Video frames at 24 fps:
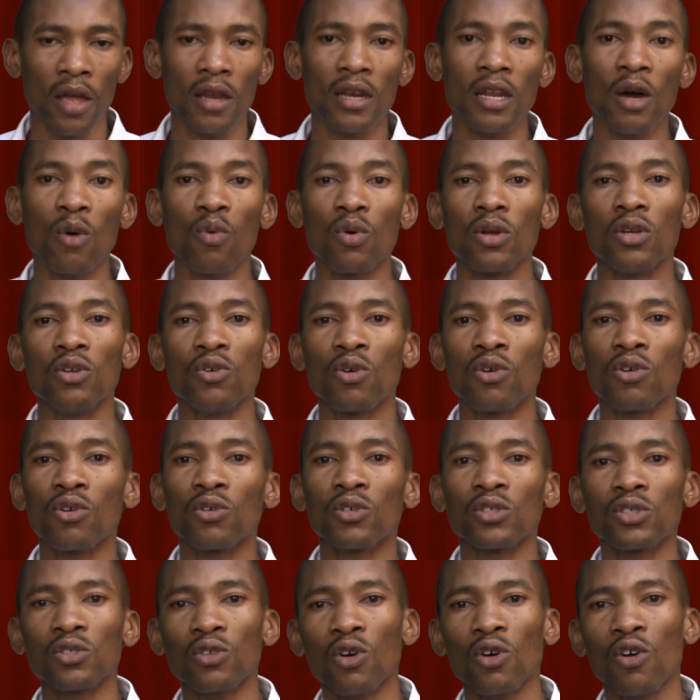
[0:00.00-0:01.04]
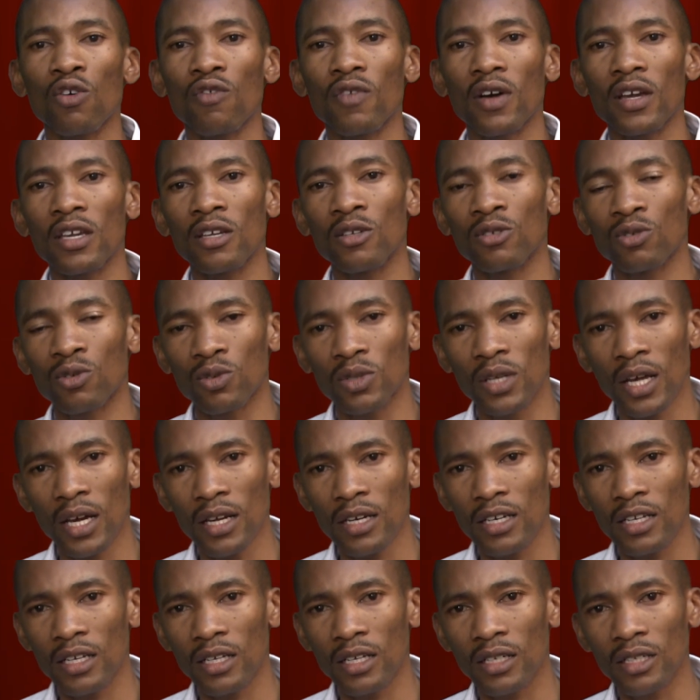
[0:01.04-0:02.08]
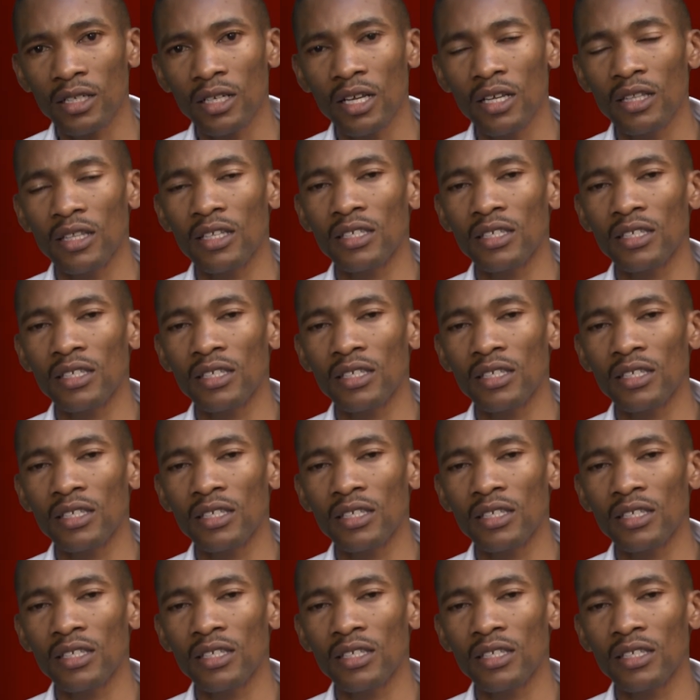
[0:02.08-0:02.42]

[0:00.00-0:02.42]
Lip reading: Now, when you cross over into Daniel,